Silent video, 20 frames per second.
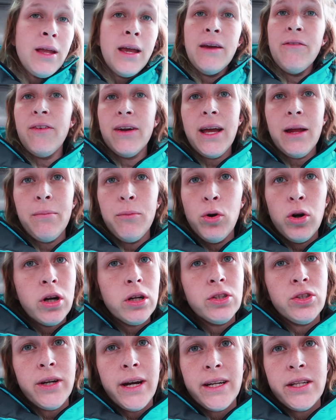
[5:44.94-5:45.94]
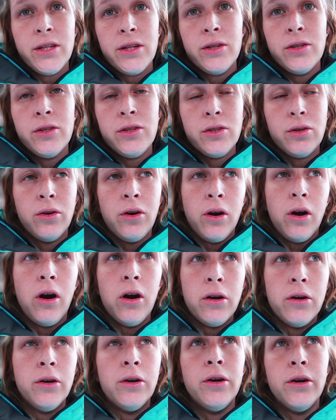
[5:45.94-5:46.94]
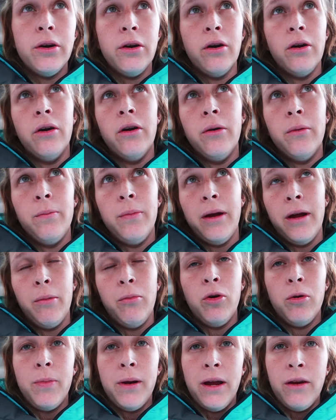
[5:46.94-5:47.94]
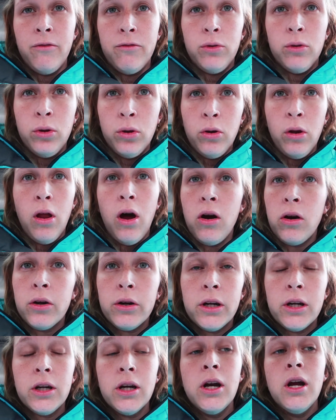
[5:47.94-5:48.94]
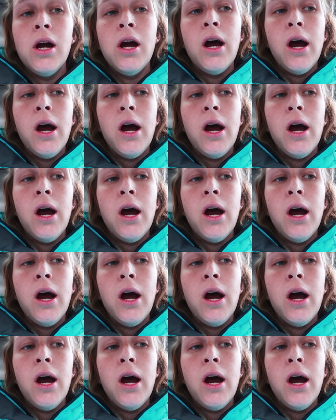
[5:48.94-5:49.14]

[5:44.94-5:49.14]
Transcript: if I get more contractions or harder or more painful or longer,